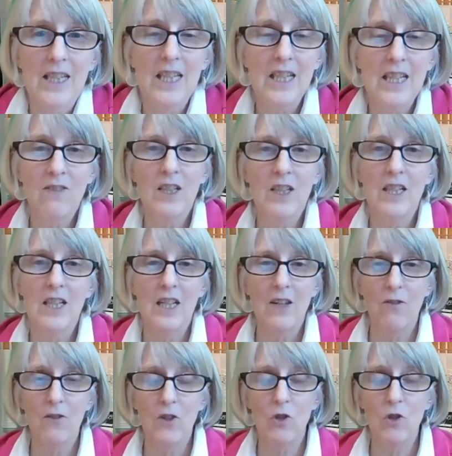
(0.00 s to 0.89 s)
even
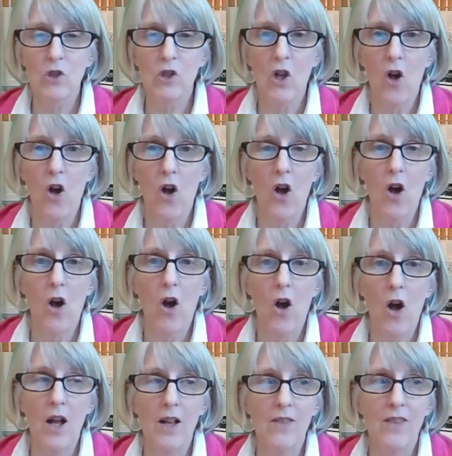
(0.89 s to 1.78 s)
if you saw
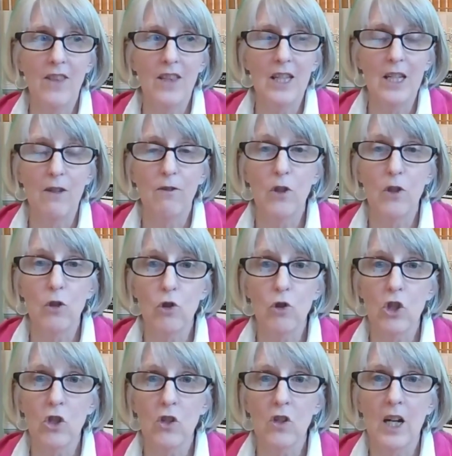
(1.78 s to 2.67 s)
on the
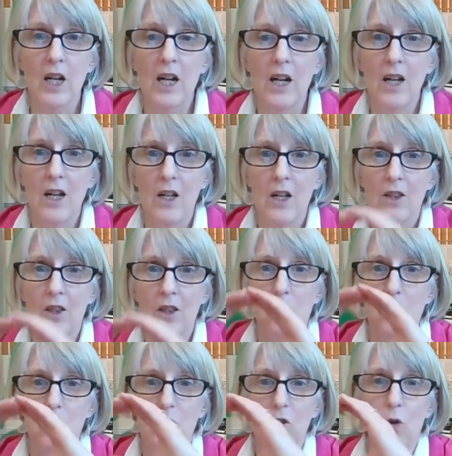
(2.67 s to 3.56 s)
Futura,
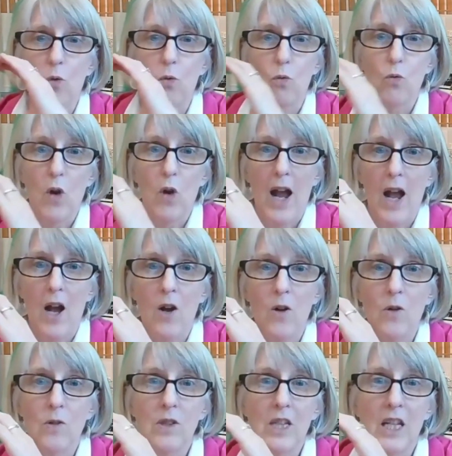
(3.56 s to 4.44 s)
there was a
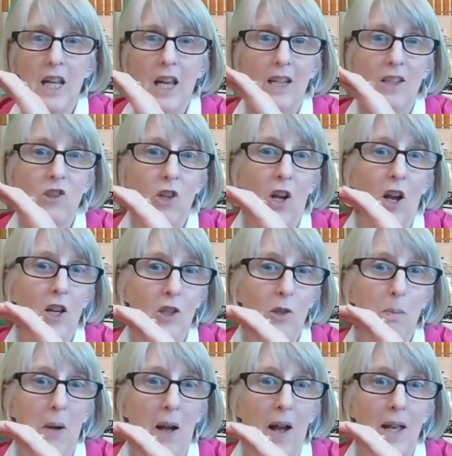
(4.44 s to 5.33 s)
round
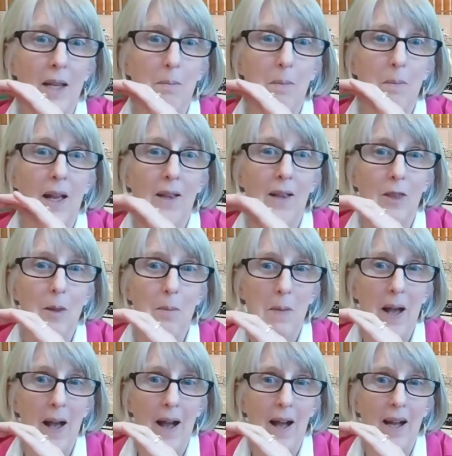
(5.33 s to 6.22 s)
exhaust pipe at the
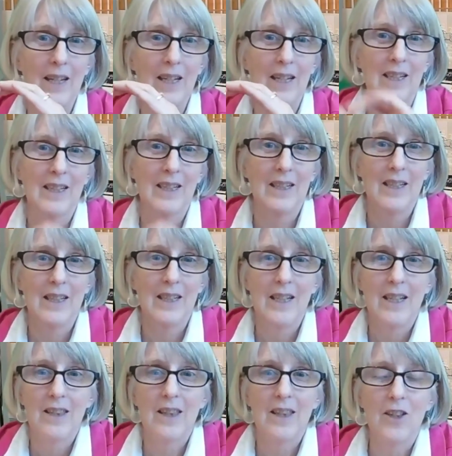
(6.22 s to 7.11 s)
back
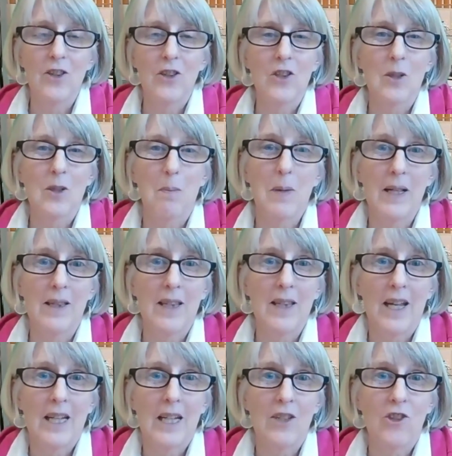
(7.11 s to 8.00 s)
that looked a bit
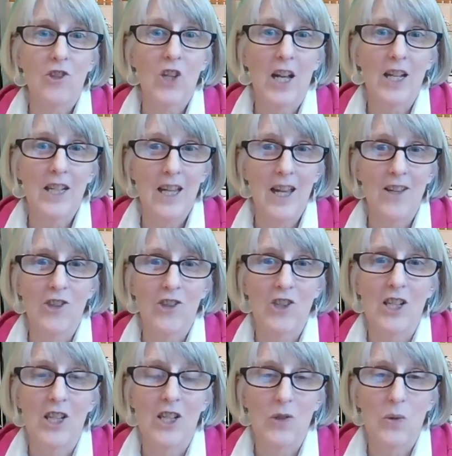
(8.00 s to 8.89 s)
like a jet
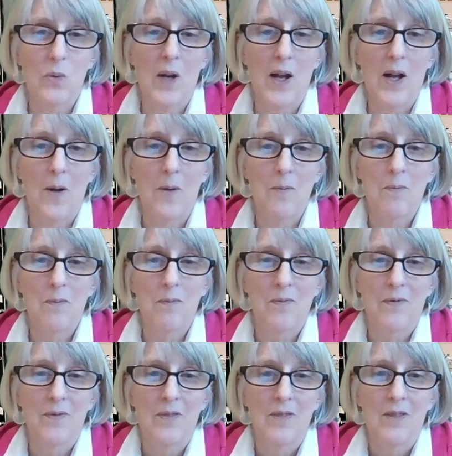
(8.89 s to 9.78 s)
engine as well.
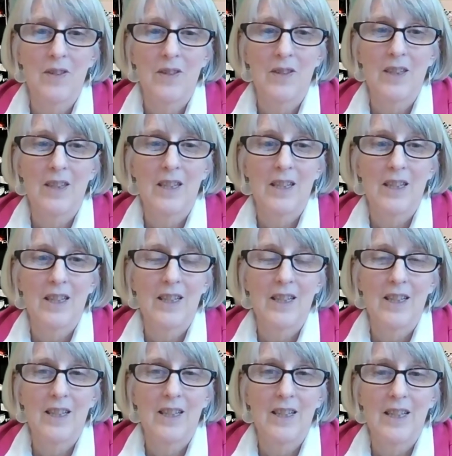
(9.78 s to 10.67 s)

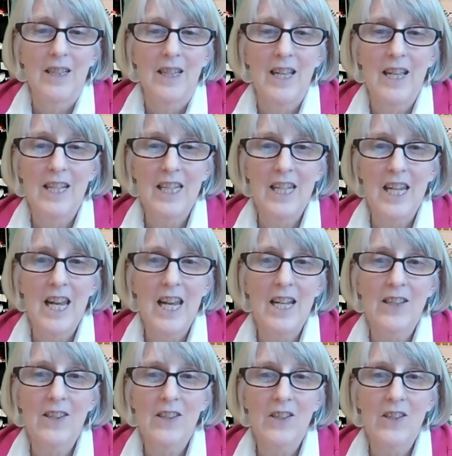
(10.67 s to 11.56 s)
Any
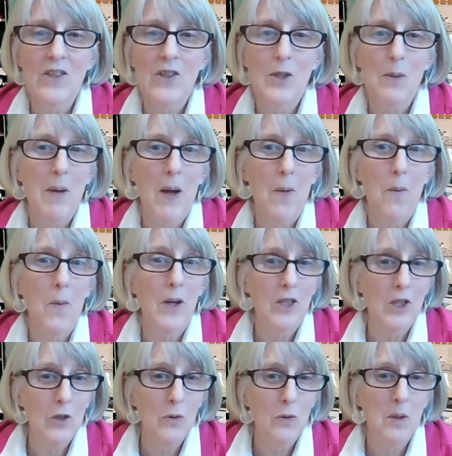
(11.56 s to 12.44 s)
answers about
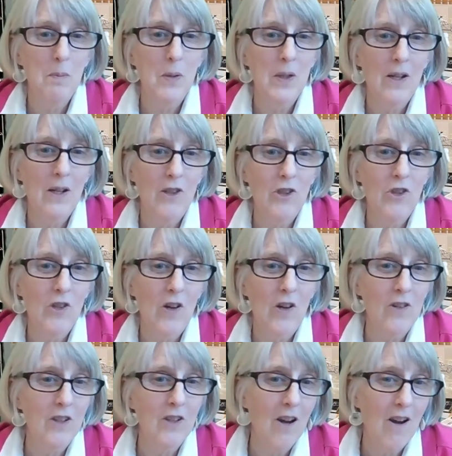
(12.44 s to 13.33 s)
what you would put on your
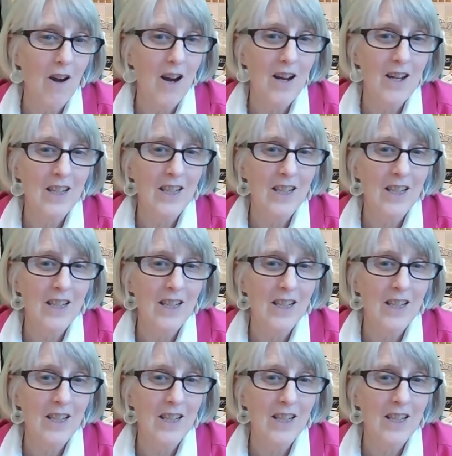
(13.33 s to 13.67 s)
own car?